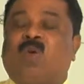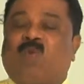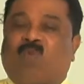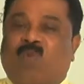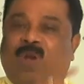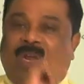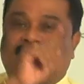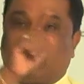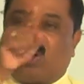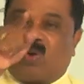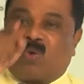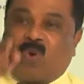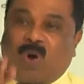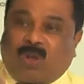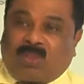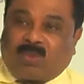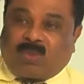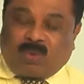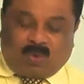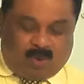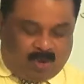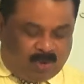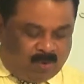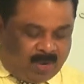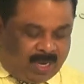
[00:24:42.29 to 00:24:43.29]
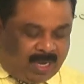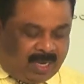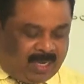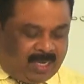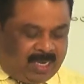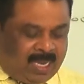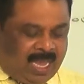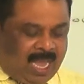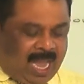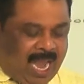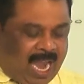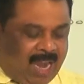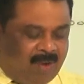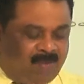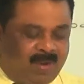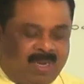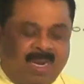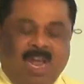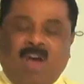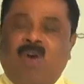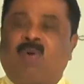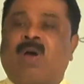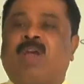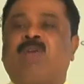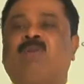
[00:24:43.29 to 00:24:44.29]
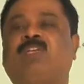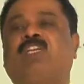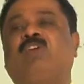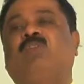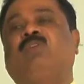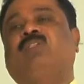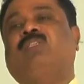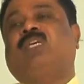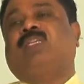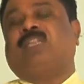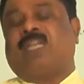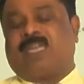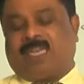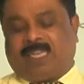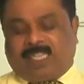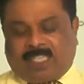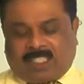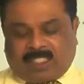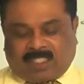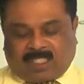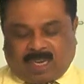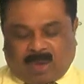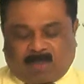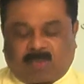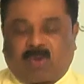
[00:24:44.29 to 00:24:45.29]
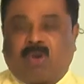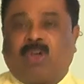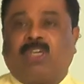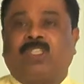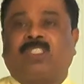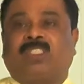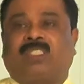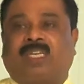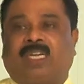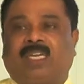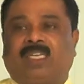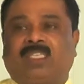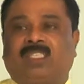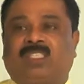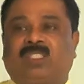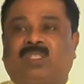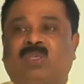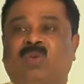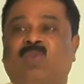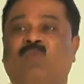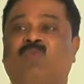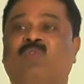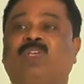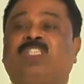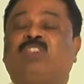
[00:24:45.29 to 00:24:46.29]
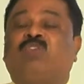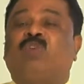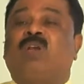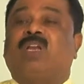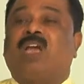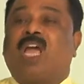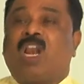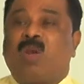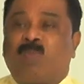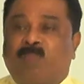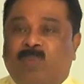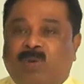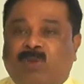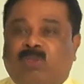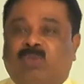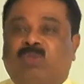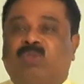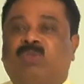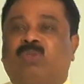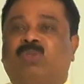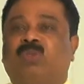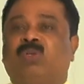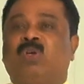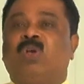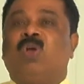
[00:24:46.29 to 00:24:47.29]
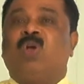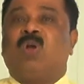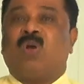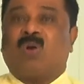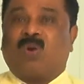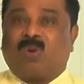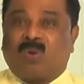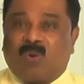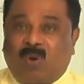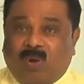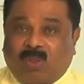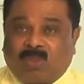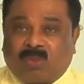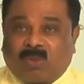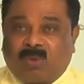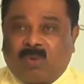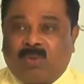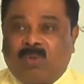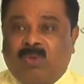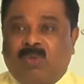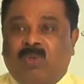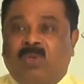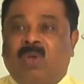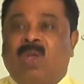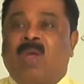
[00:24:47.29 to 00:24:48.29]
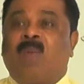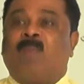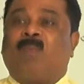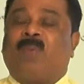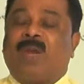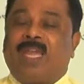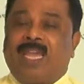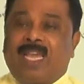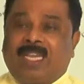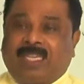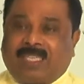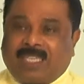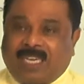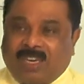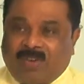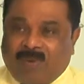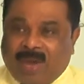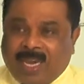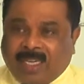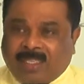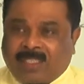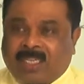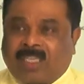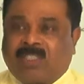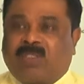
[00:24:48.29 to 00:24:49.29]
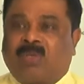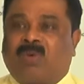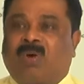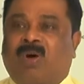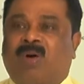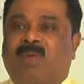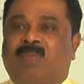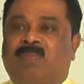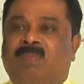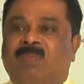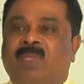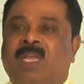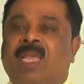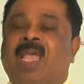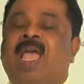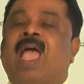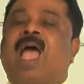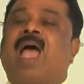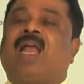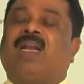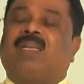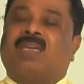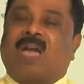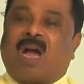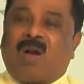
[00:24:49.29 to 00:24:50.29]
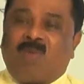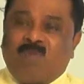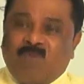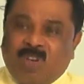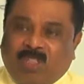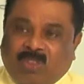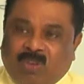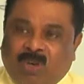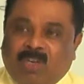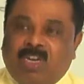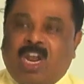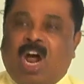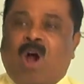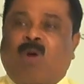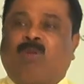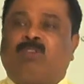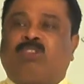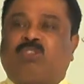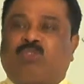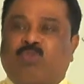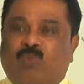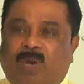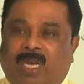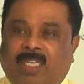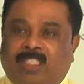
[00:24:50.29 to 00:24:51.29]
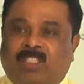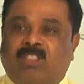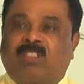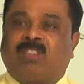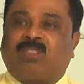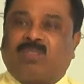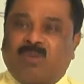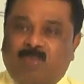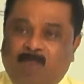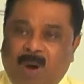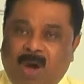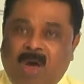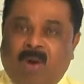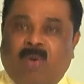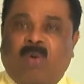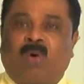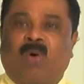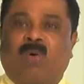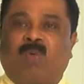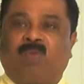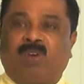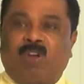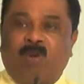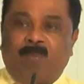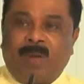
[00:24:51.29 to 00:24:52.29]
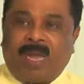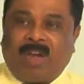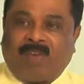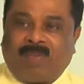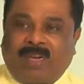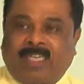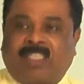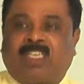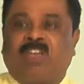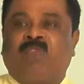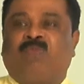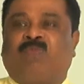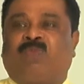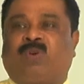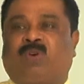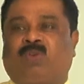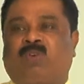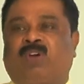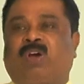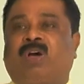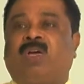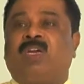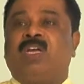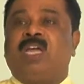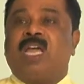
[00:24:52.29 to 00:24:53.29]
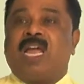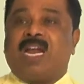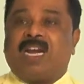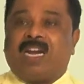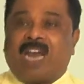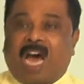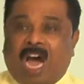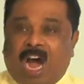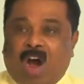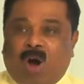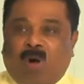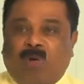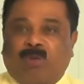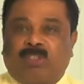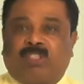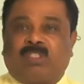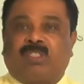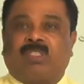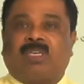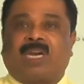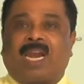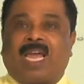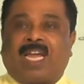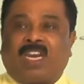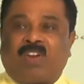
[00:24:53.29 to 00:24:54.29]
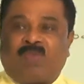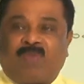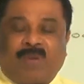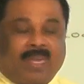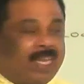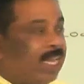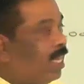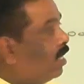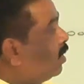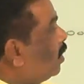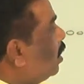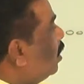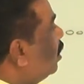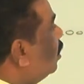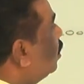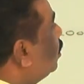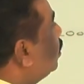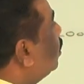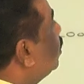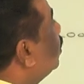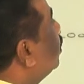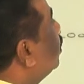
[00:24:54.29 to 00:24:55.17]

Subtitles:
When you go through your, I will give you certain list of questions which will help you to go through. Please revise at home and come with your doubts to us tomorrow. We'll be awaiting for your doubts, clarifications.